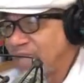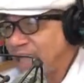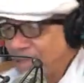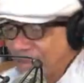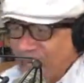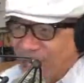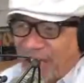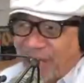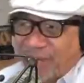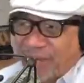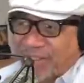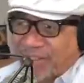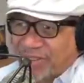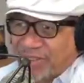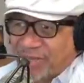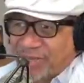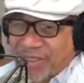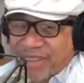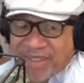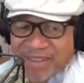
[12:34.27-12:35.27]
I mean, I always
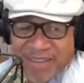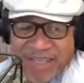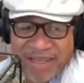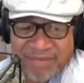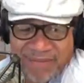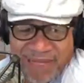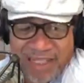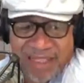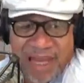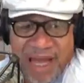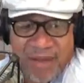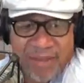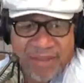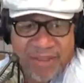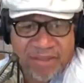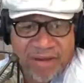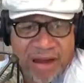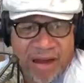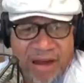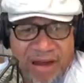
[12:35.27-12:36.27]
stood because that's how I was
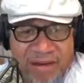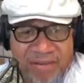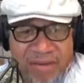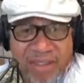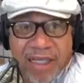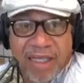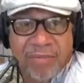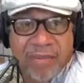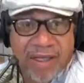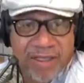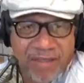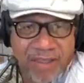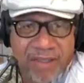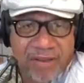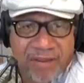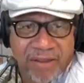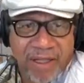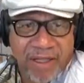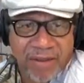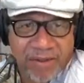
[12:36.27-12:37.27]
taught in my
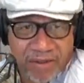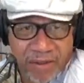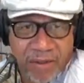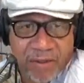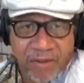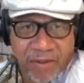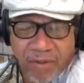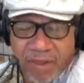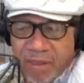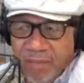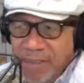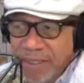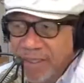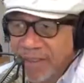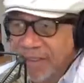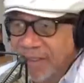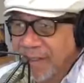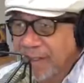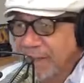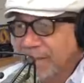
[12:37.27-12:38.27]
segregated school, I
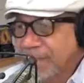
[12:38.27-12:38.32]
might add.